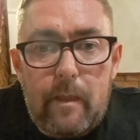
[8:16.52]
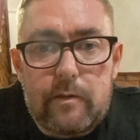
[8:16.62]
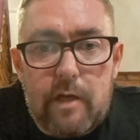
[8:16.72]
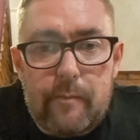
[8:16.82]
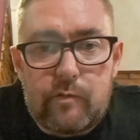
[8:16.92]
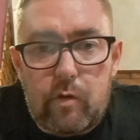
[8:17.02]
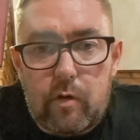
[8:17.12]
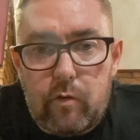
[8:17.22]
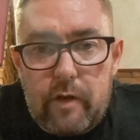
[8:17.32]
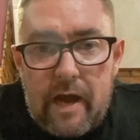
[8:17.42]
that I'm sort
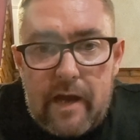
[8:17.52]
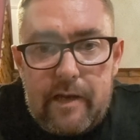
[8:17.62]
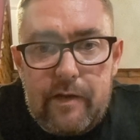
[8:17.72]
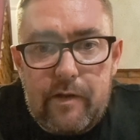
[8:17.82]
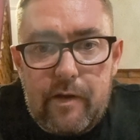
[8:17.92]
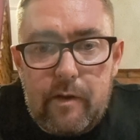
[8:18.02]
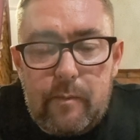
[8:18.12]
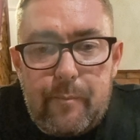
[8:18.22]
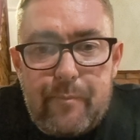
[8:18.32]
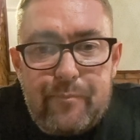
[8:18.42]
of going to add into.
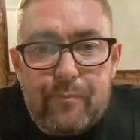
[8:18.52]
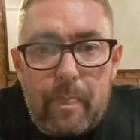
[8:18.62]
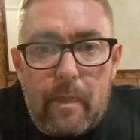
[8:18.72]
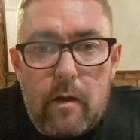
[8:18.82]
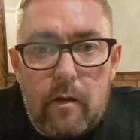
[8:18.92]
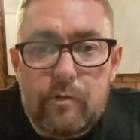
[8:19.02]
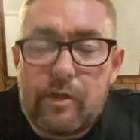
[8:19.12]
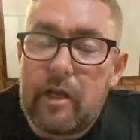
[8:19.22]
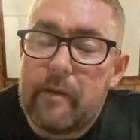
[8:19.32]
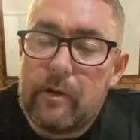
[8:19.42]
I was
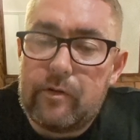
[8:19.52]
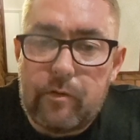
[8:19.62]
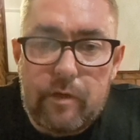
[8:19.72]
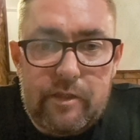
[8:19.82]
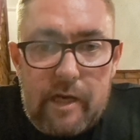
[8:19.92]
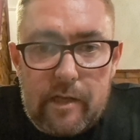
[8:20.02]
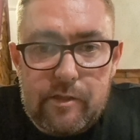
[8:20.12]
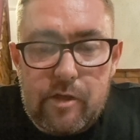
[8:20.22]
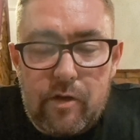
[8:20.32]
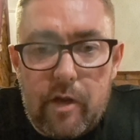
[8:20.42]
thinking about doing the
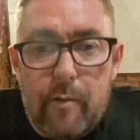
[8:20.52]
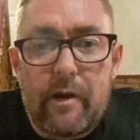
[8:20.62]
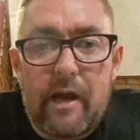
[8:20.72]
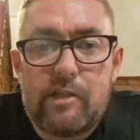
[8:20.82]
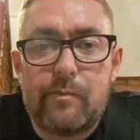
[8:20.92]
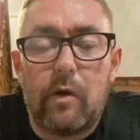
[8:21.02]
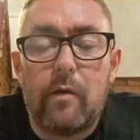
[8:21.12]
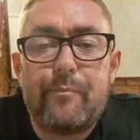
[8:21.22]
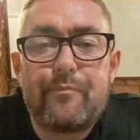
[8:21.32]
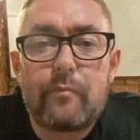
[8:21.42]
challenge the other night with Ash, but
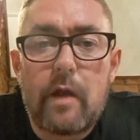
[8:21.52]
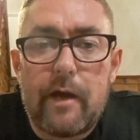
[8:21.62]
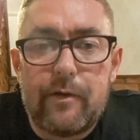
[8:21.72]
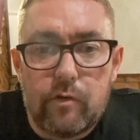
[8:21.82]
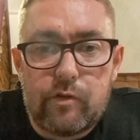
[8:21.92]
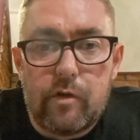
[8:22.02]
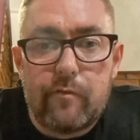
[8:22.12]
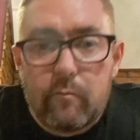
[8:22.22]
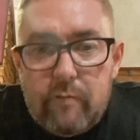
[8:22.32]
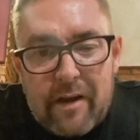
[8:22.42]
I had those 2
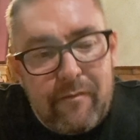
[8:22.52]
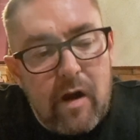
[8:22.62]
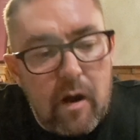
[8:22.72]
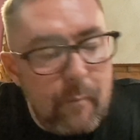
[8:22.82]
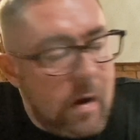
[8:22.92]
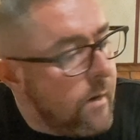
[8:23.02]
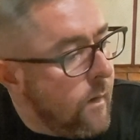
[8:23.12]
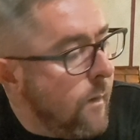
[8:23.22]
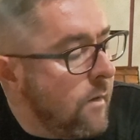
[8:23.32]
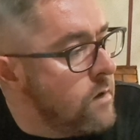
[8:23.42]
from Rada Farm.
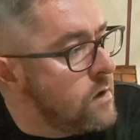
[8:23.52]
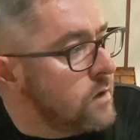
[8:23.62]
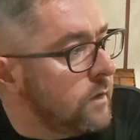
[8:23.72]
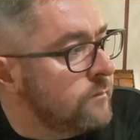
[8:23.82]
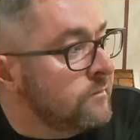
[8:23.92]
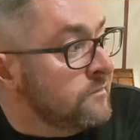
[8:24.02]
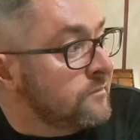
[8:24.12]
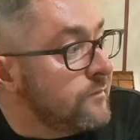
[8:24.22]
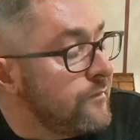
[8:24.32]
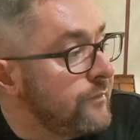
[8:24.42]

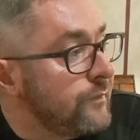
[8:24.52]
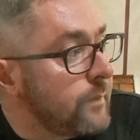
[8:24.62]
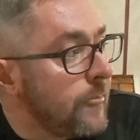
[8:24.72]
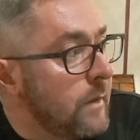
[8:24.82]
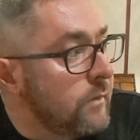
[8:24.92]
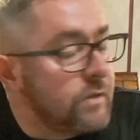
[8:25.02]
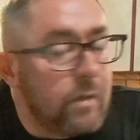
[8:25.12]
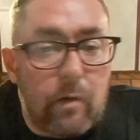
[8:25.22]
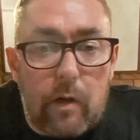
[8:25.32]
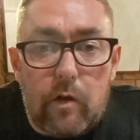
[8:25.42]
I've
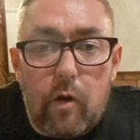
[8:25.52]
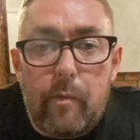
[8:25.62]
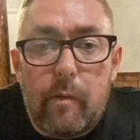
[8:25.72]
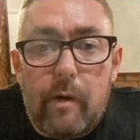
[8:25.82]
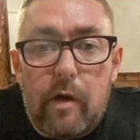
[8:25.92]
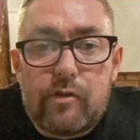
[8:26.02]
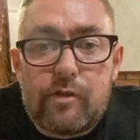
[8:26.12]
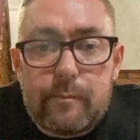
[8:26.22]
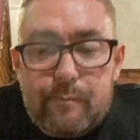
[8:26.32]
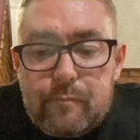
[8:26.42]
still got a couple of pods.
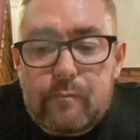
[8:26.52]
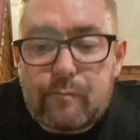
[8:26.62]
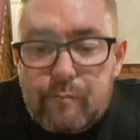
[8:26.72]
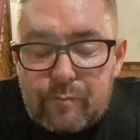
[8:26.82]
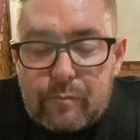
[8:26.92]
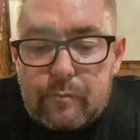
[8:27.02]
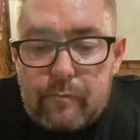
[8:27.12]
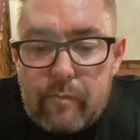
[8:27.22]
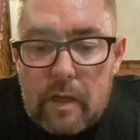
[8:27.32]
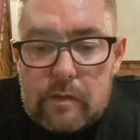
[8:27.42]

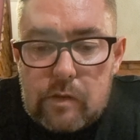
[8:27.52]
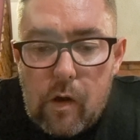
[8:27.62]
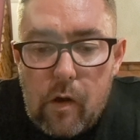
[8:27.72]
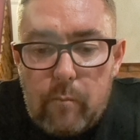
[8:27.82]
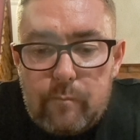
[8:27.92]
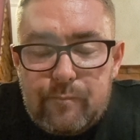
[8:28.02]
So,